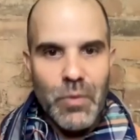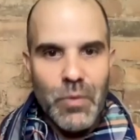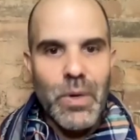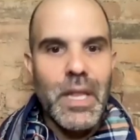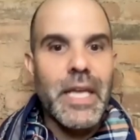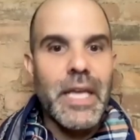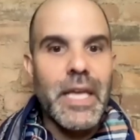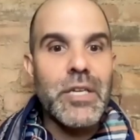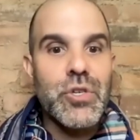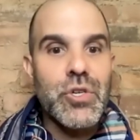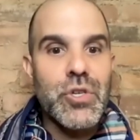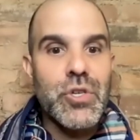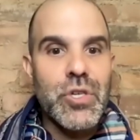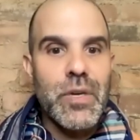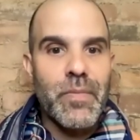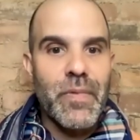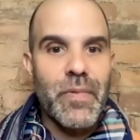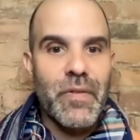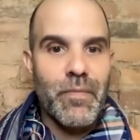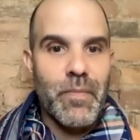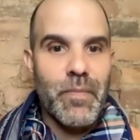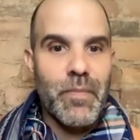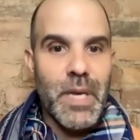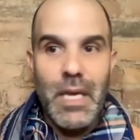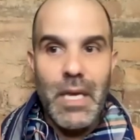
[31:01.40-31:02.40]
the relationship
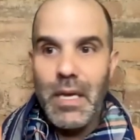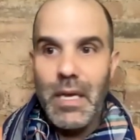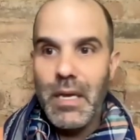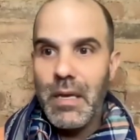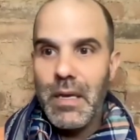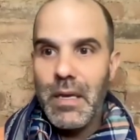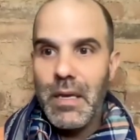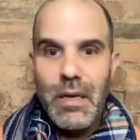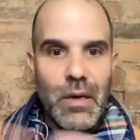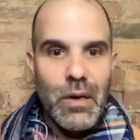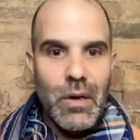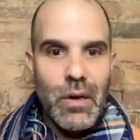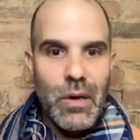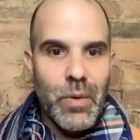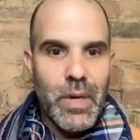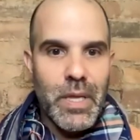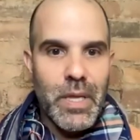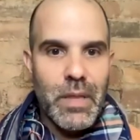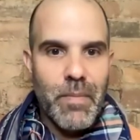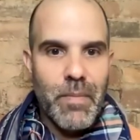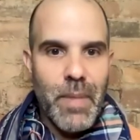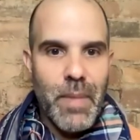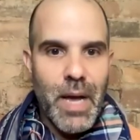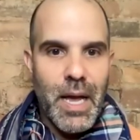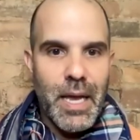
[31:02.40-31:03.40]
of me
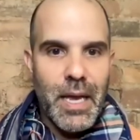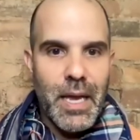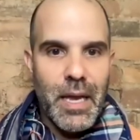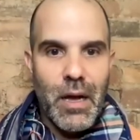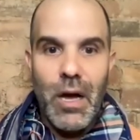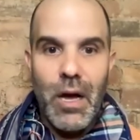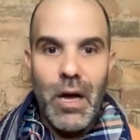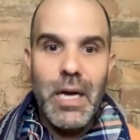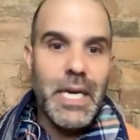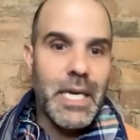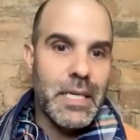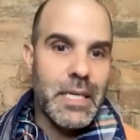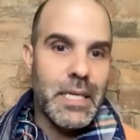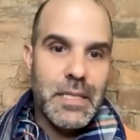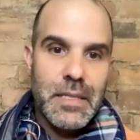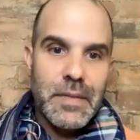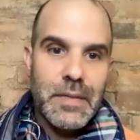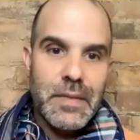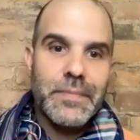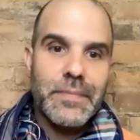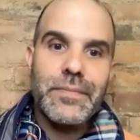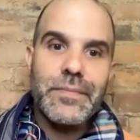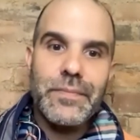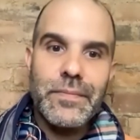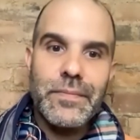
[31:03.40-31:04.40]
with my audience